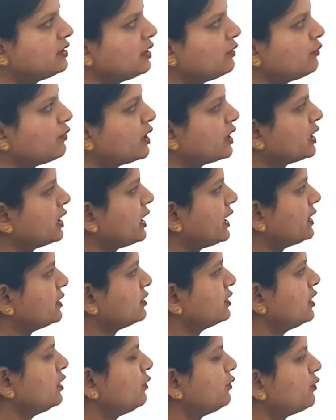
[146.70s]
and
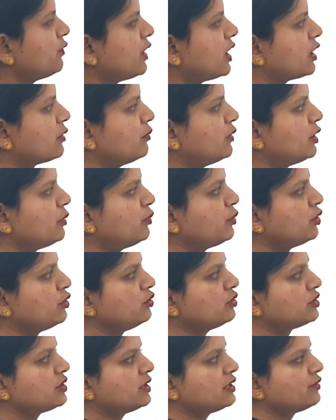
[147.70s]
fertilizer, farmer
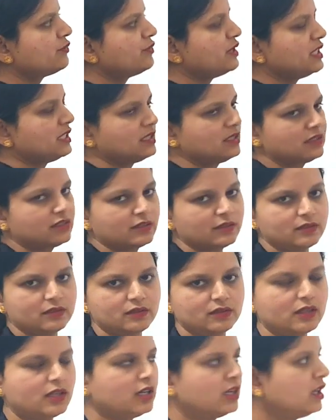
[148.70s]
produces wheat.
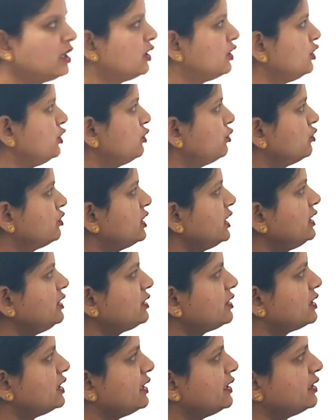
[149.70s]
Using
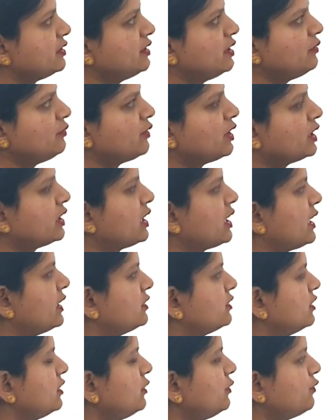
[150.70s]
seeds and
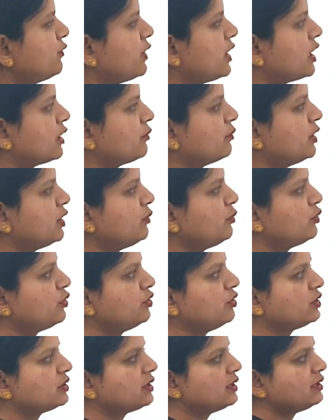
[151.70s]
fertilizer, farmer
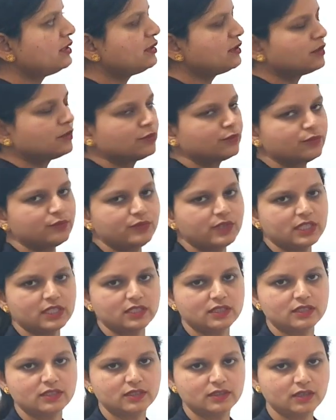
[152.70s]
produces
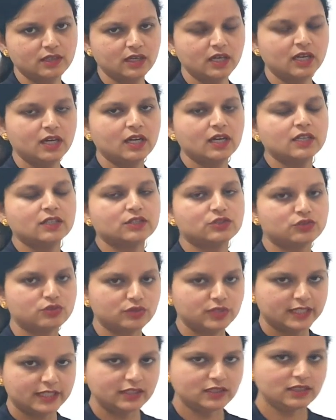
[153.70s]
wheat.
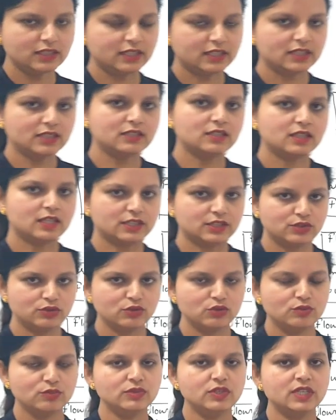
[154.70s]
Students, it is
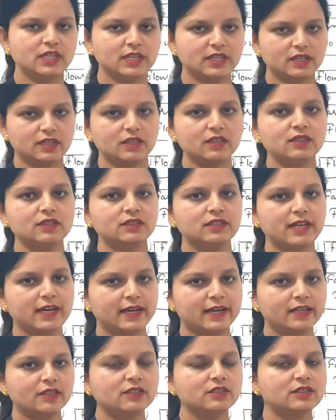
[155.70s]
assumed here
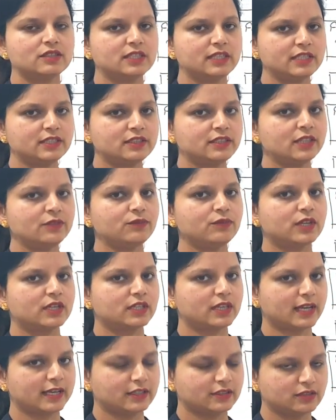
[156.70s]
that seeds and
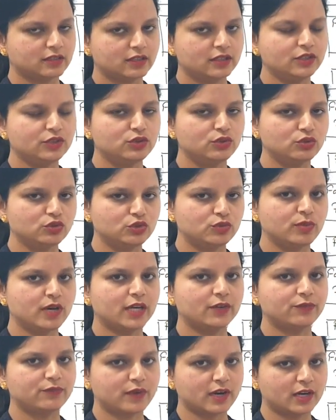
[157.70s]
fertilizer used
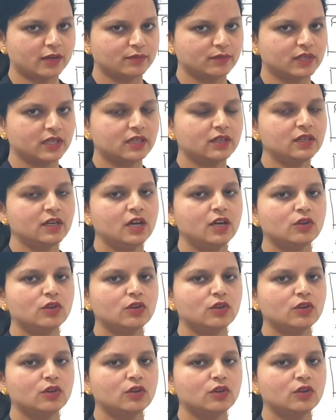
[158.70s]
by farmer